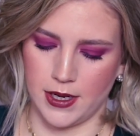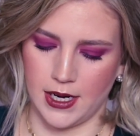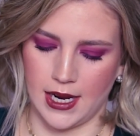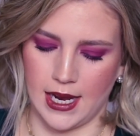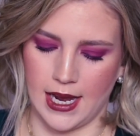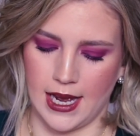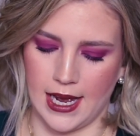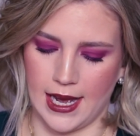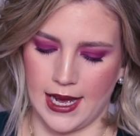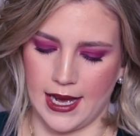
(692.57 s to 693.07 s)
but
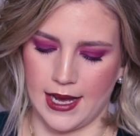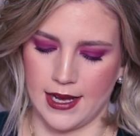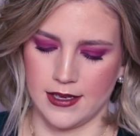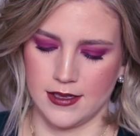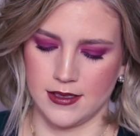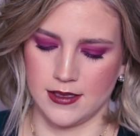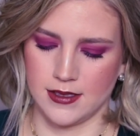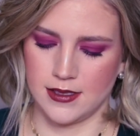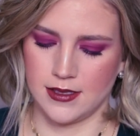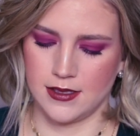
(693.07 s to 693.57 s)
it
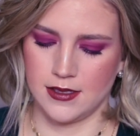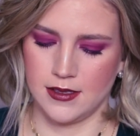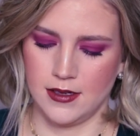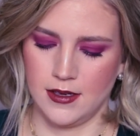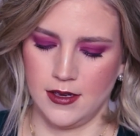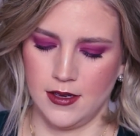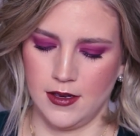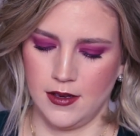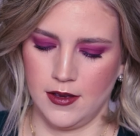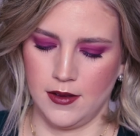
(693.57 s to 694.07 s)
has
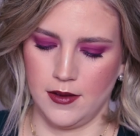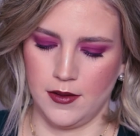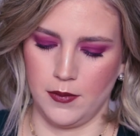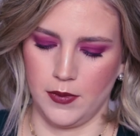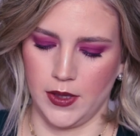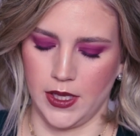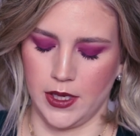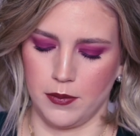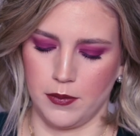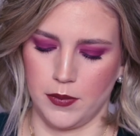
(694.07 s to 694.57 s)

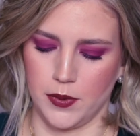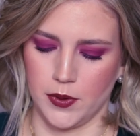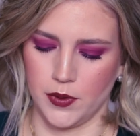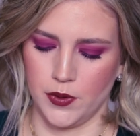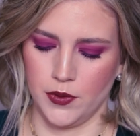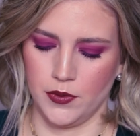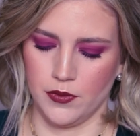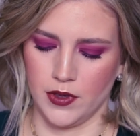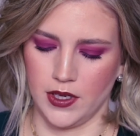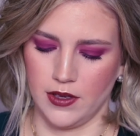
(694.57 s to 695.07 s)
like
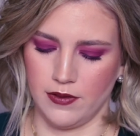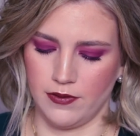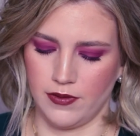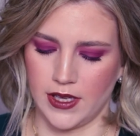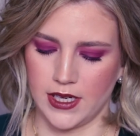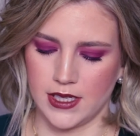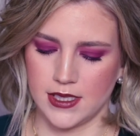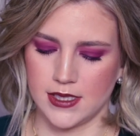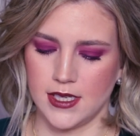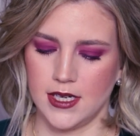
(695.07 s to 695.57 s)
blue
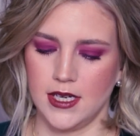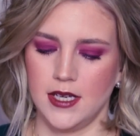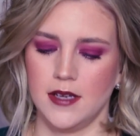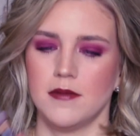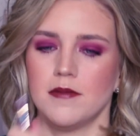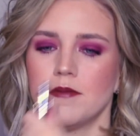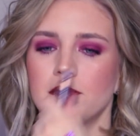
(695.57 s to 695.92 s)
reflex in it.